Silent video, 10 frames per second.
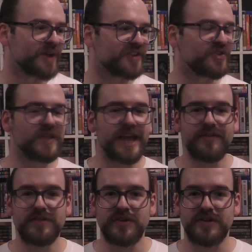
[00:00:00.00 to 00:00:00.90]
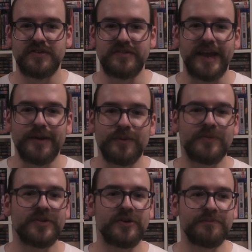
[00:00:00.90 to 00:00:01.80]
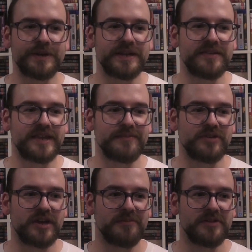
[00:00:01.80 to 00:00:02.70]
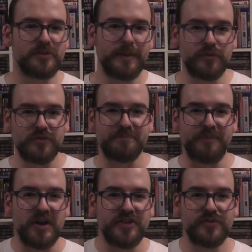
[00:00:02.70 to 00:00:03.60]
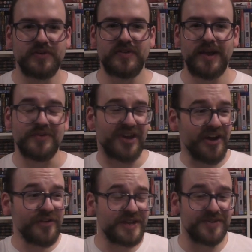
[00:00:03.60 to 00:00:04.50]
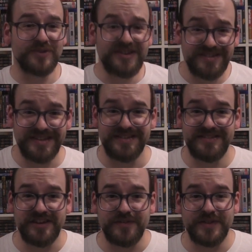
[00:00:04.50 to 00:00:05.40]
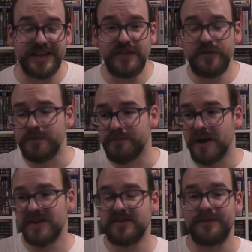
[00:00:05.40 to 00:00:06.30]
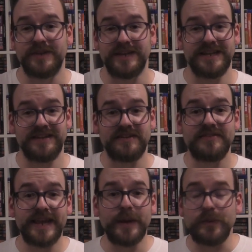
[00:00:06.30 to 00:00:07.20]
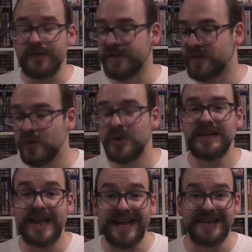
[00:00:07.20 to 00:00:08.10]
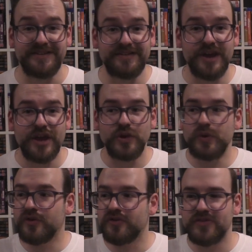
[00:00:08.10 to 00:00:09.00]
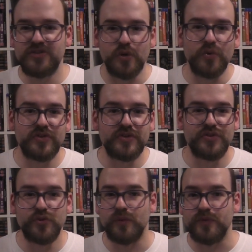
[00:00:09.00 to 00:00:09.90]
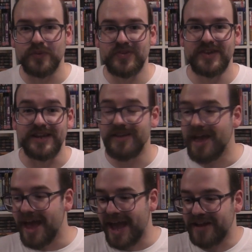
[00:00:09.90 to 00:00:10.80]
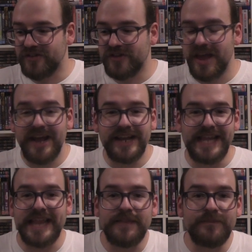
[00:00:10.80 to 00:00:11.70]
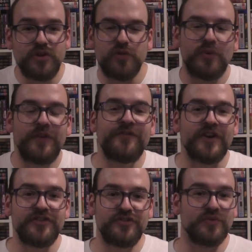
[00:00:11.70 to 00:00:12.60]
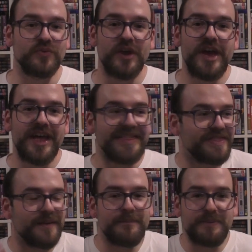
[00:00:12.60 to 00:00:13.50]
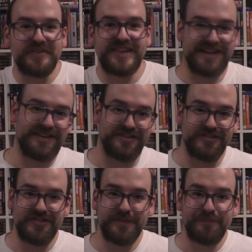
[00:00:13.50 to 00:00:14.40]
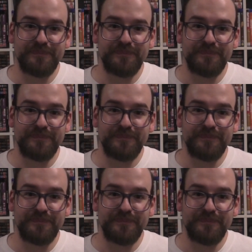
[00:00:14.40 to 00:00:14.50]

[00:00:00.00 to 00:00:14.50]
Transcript: I know they have a lot of sales on, but at the same time, a lot of people just buy during sales. I only recently discovered that if you buy something and there's a sale within 30 days, you can just go to the store with the receipt and just get them to refund you the percentage.